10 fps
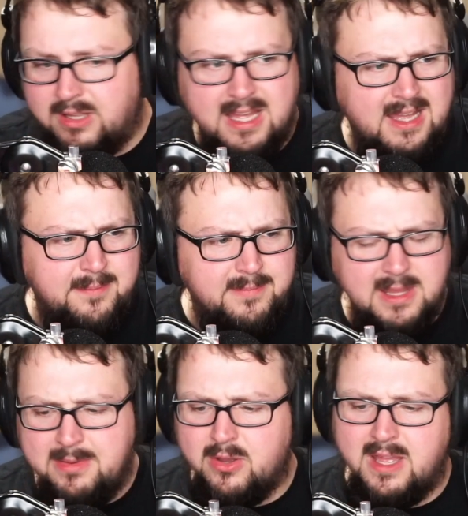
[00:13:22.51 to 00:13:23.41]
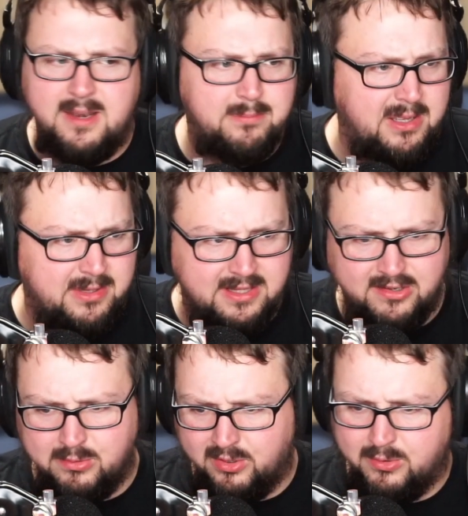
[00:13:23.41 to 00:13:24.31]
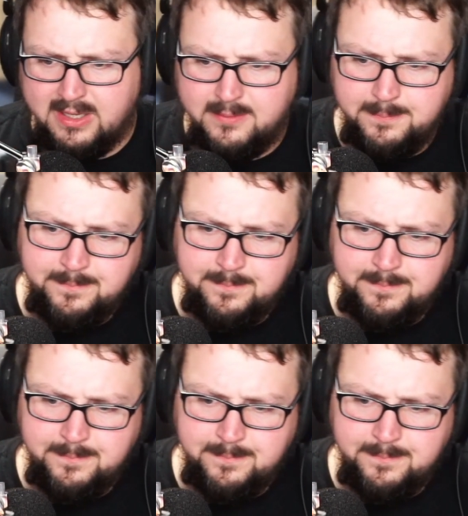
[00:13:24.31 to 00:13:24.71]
let me go ahead and play with this real quick